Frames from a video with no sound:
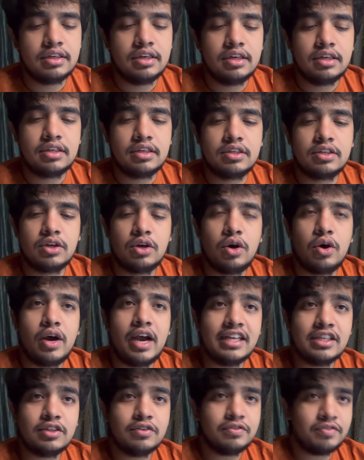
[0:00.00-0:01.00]
So
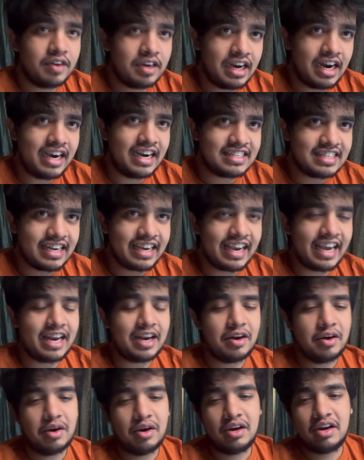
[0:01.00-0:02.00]
Enzo Fernandez
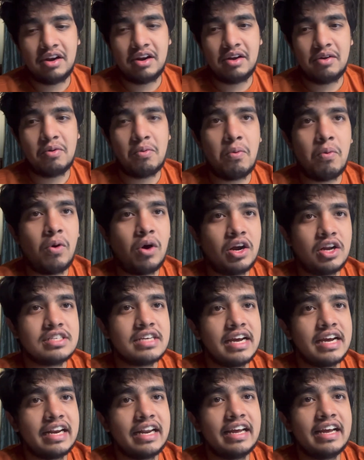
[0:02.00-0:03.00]
again, what a
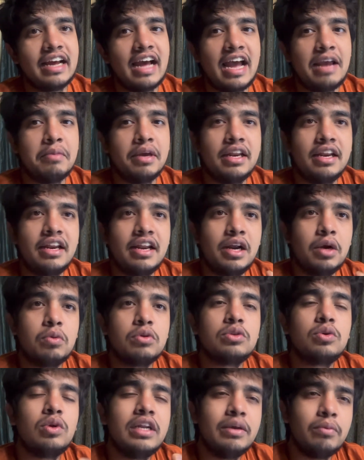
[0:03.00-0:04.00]
signing. I mean, it
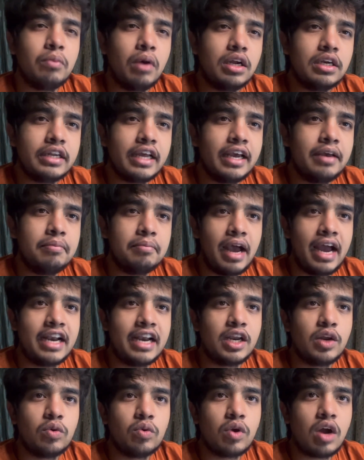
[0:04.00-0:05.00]
was only one game
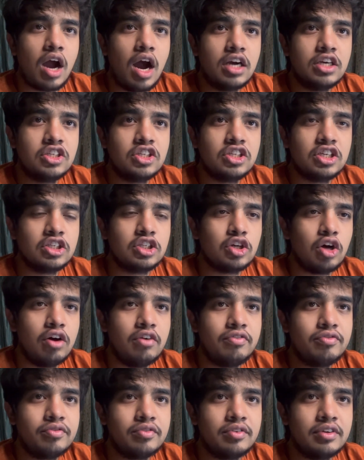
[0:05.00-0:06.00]
and you can't judge
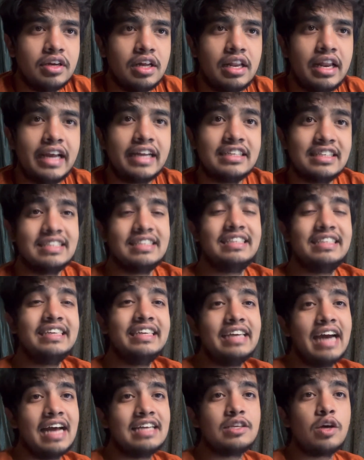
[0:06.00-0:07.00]
off like
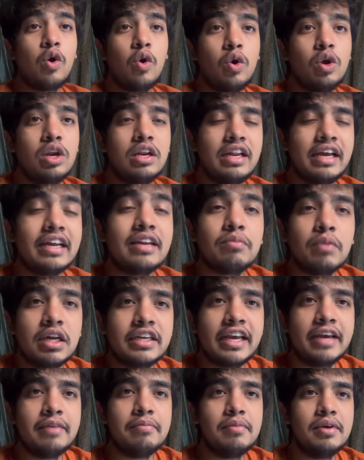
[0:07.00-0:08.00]
Chelsea as a whole in
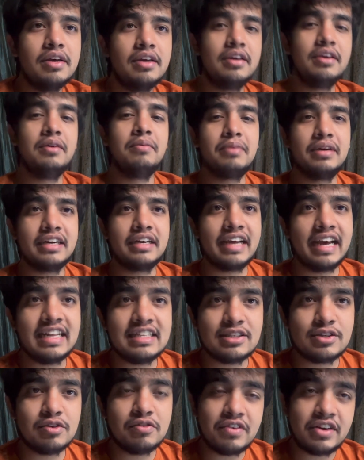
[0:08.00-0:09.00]
one game, but
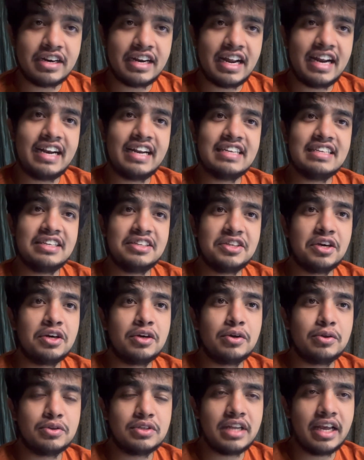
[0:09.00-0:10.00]
Enzo Fernandez is here
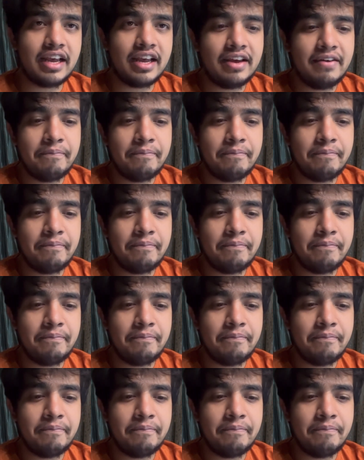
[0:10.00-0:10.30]
to stay.